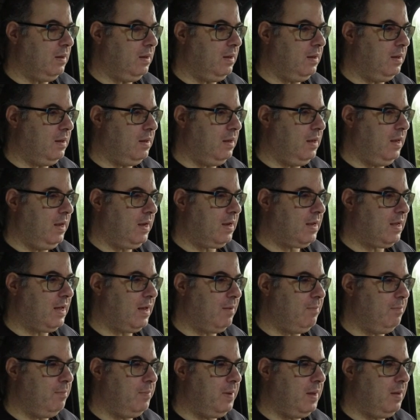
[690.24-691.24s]
it
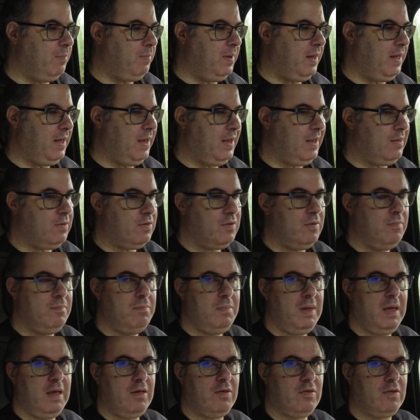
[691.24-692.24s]
can be a bit hit
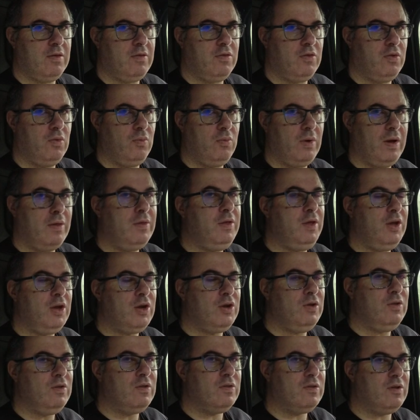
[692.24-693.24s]
and miss as to whether you
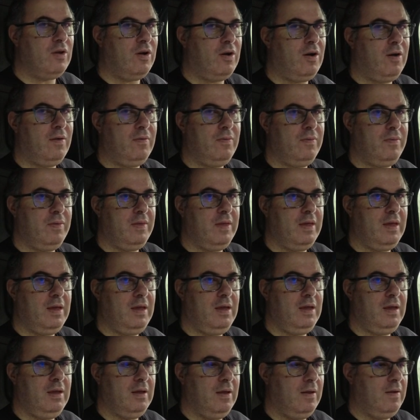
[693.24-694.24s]
can start
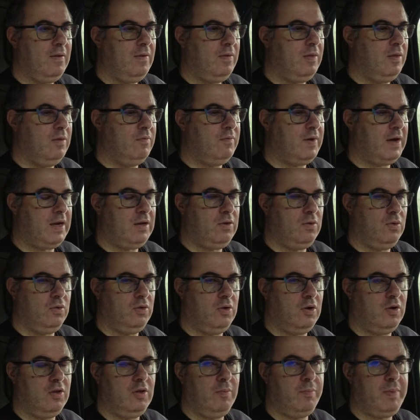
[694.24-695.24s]
the van or
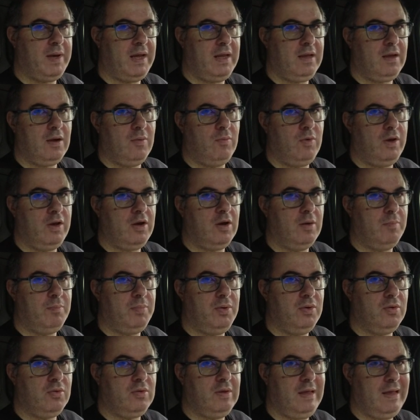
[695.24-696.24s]
not, depending on what you got
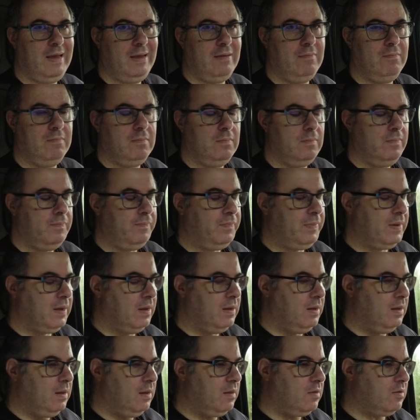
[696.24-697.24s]
plugged in.
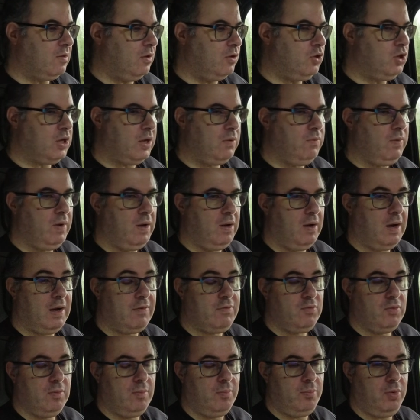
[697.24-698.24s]
So generally I
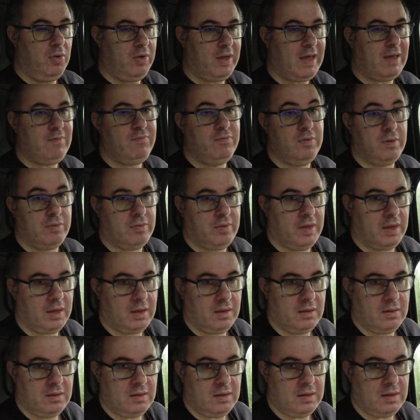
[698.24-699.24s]
have to unplug
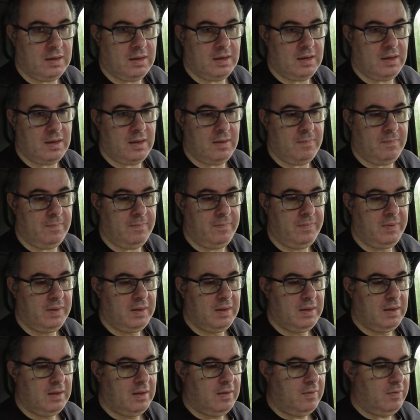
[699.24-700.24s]
everything.
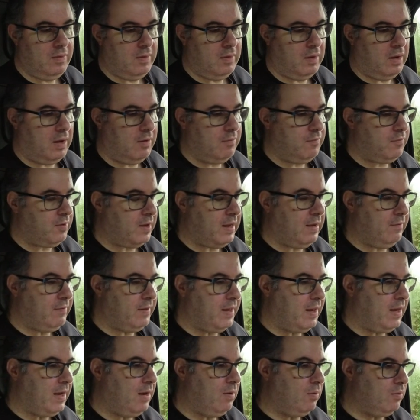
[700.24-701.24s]
I've found
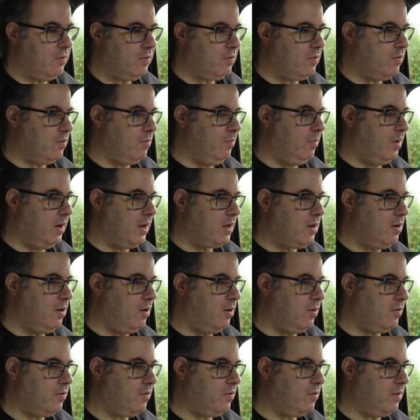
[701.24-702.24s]
out to my
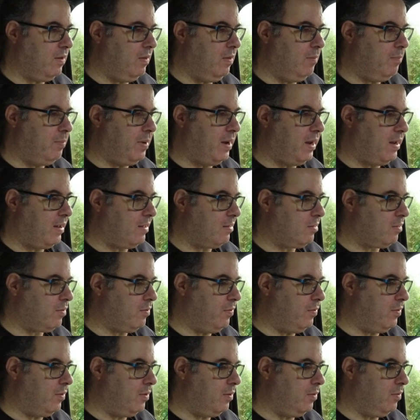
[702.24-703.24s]
cost in the
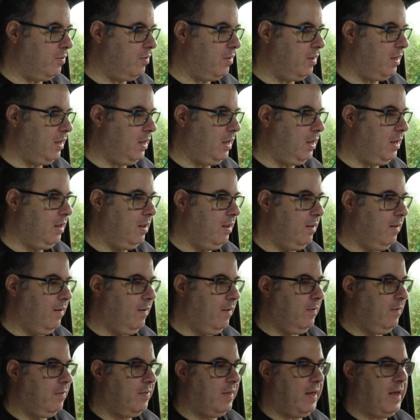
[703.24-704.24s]
past that the
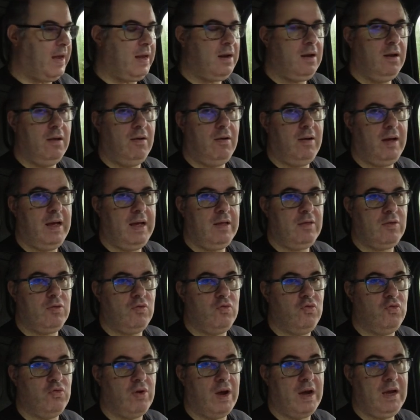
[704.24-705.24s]
headlights
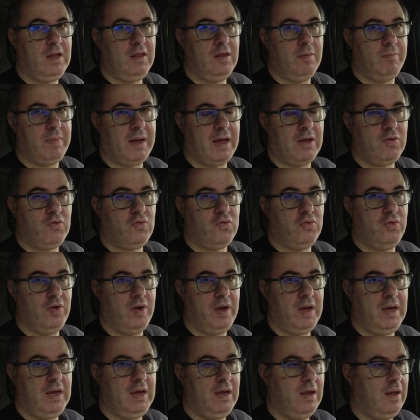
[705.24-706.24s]
drain the
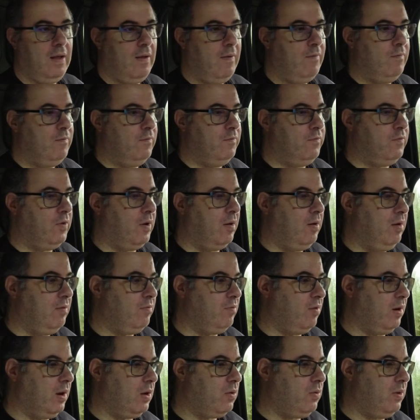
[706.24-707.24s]
battery very,
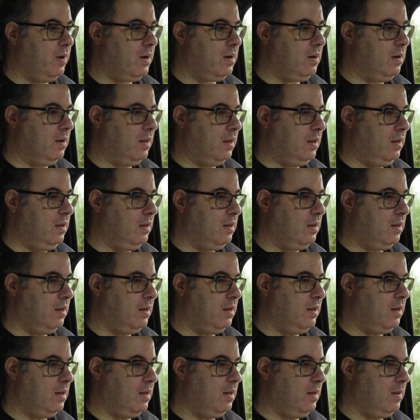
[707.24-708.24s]
very quickly,
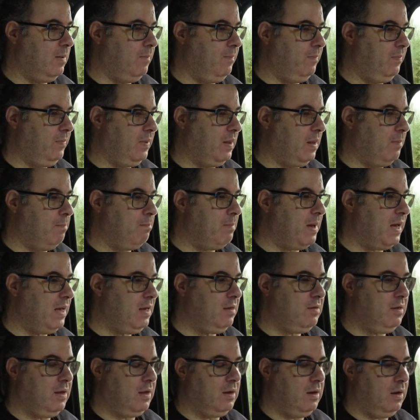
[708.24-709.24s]

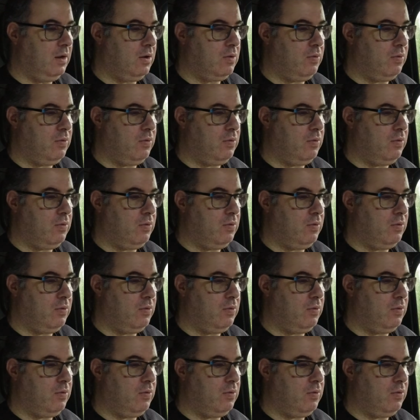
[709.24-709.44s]
amazingly